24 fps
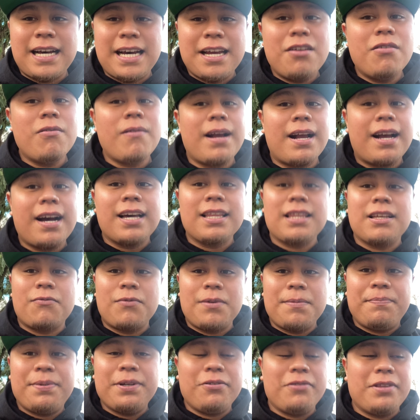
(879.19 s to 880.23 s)
I know a guy that
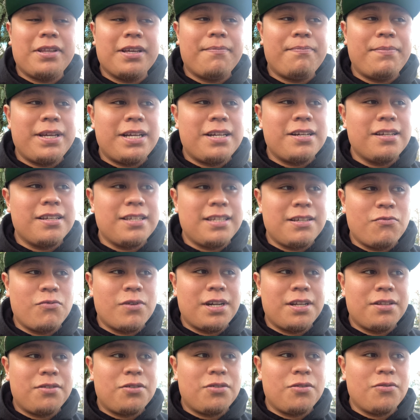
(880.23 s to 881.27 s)
rebuilt it because he
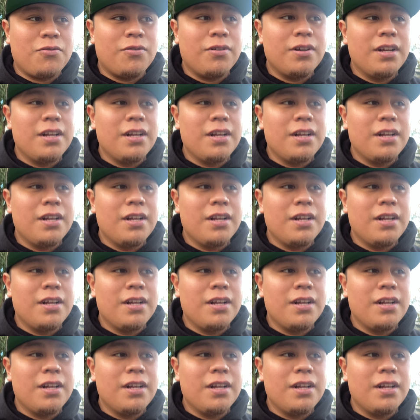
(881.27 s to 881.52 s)
wanted to